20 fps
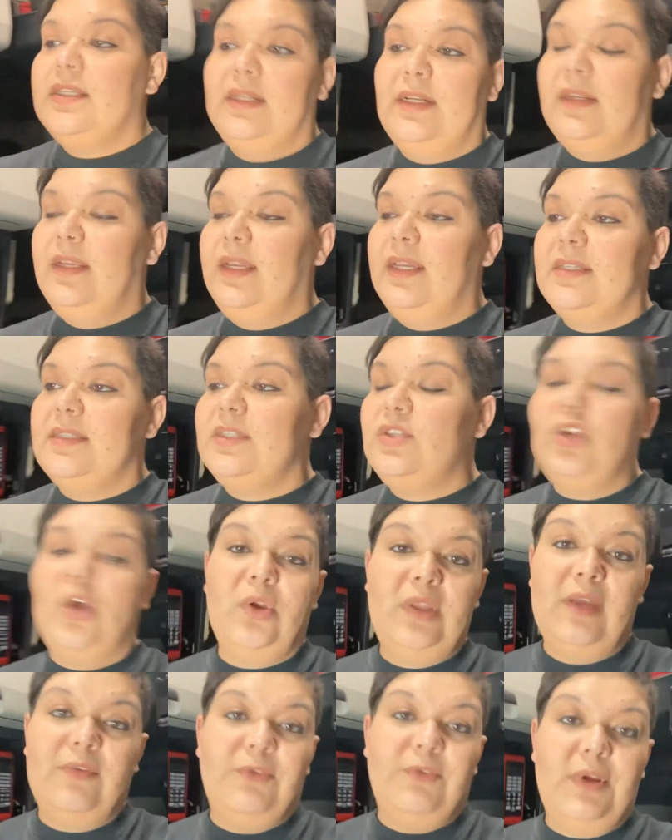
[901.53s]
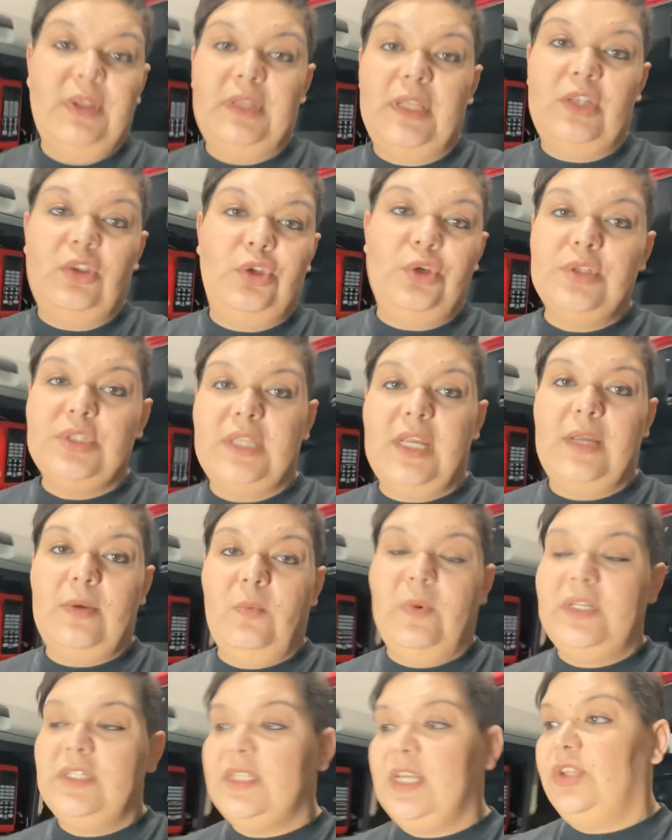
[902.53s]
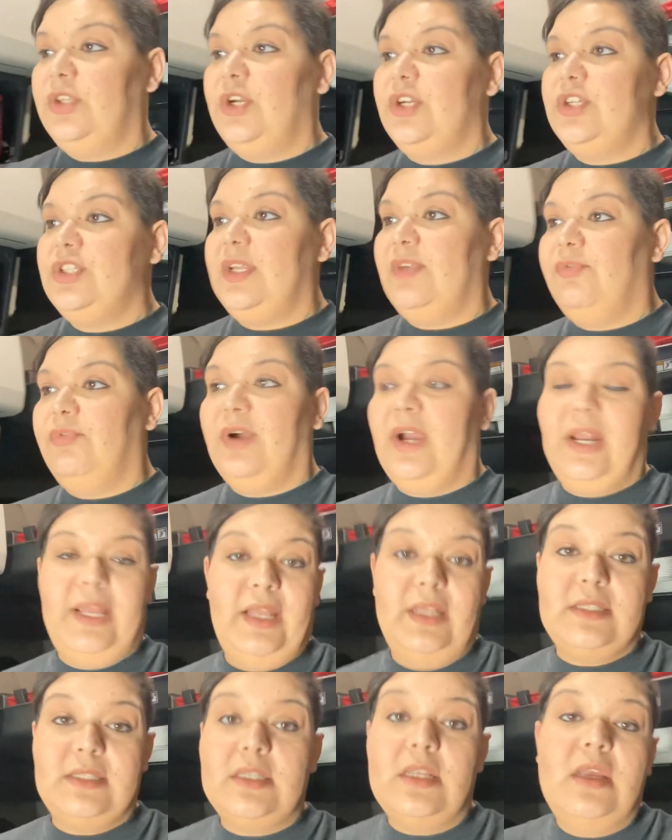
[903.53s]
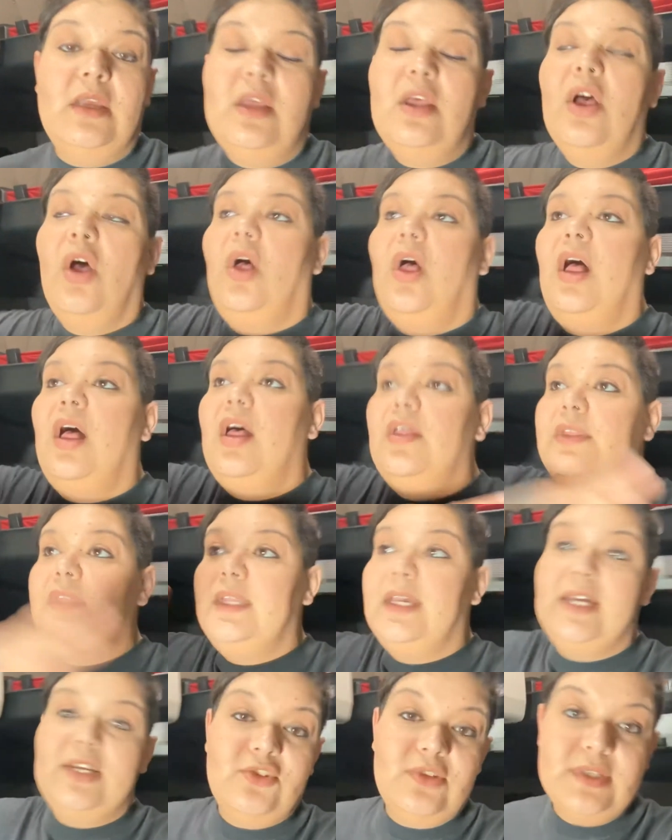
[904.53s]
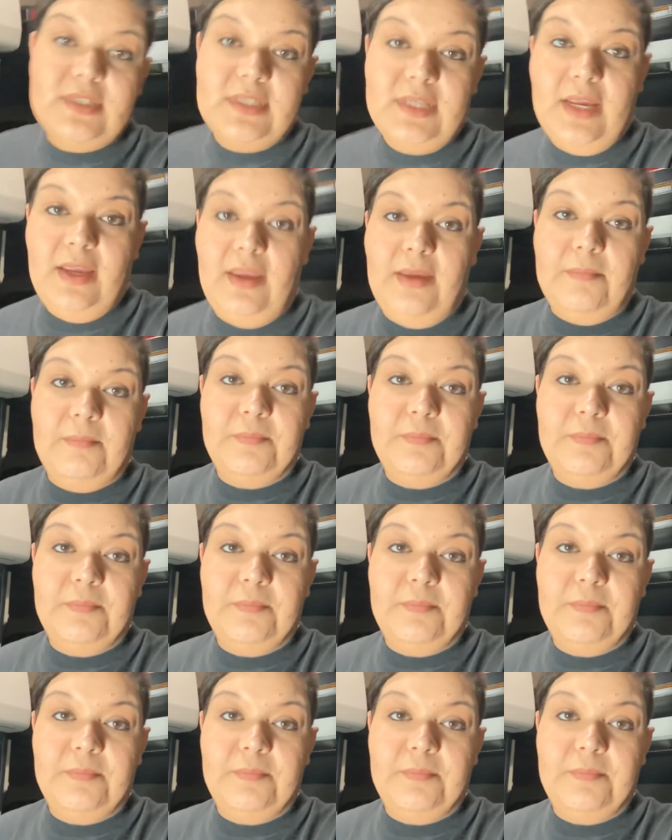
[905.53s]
is no different than Tuesday, Wednesday, Thursday, Friday. It's all the days are the same.